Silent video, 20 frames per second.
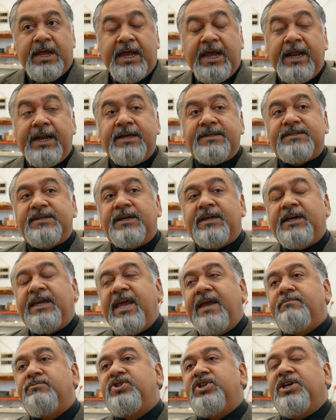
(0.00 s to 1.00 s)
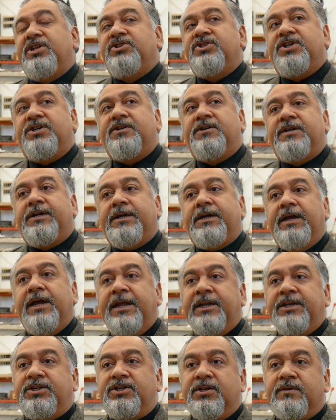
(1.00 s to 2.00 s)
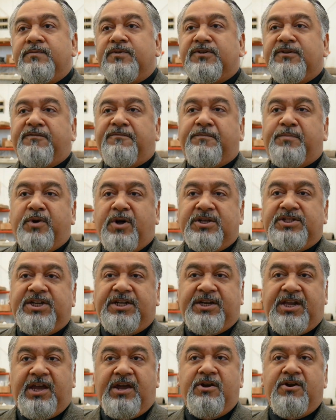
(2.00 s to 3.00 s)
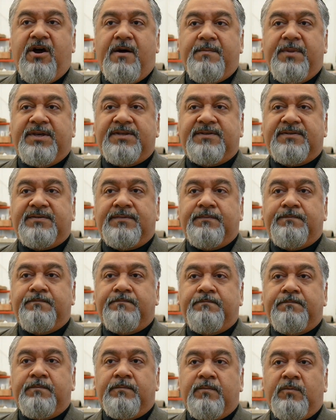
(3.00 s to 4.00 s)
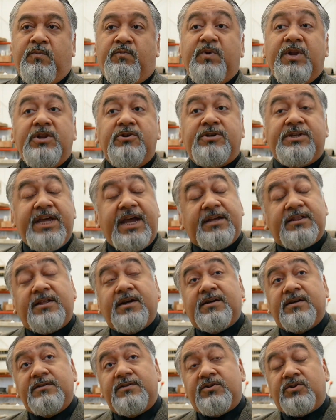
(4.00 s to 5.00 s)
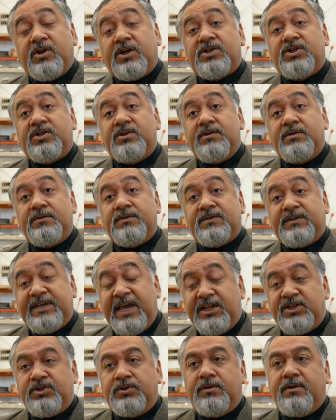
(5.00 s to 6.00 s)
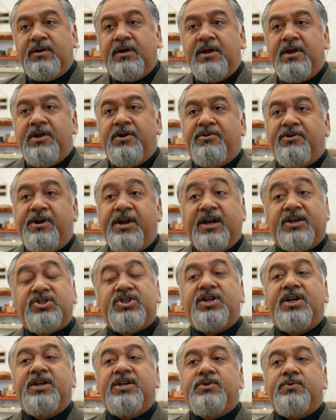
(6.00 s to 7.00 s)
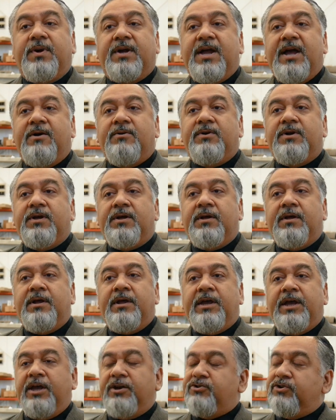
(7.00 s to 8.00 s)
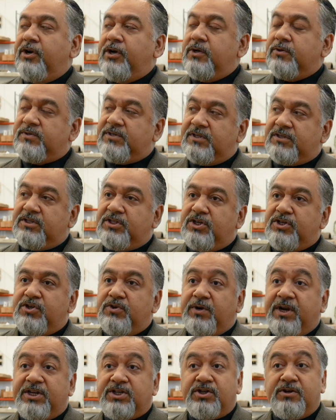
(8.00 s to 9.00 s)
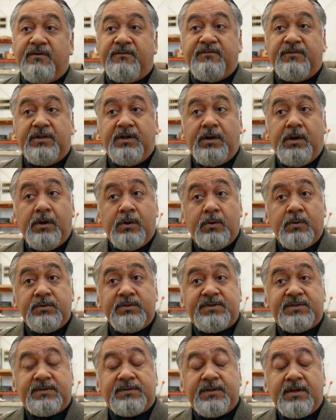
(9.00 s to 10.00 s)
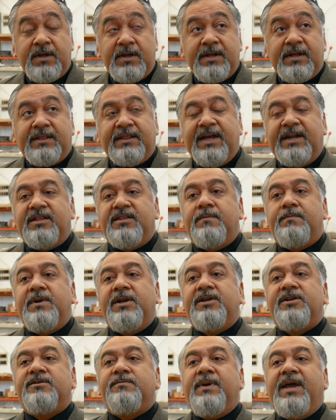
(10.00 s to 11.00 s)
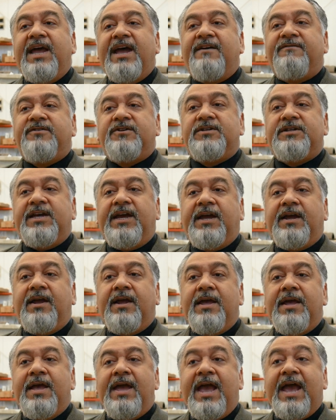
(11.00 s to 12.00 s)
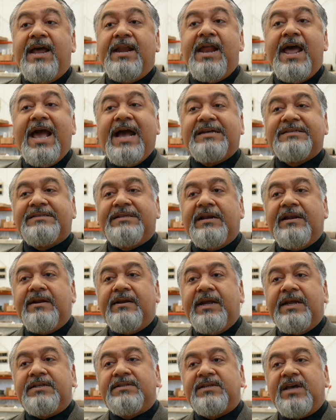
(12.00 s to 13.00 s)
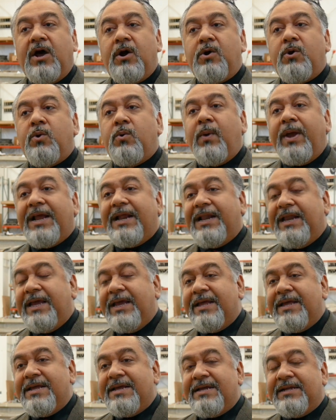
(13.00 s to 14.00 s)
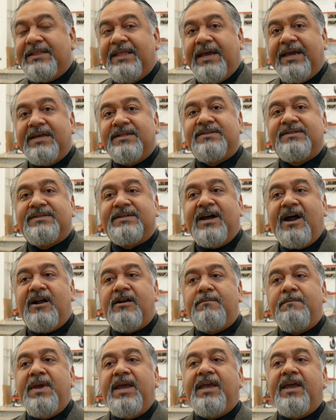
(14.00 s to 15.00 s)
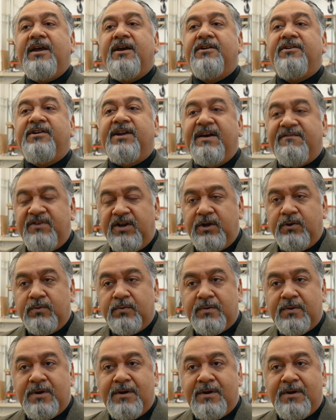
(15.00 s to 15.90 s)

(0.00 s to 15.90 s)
It is a game changer in terms of project economics when you take the construction schedule reduction into account. It reduces the duration of the loans that the builder may have to take and accelerates how quickly they can start making revenue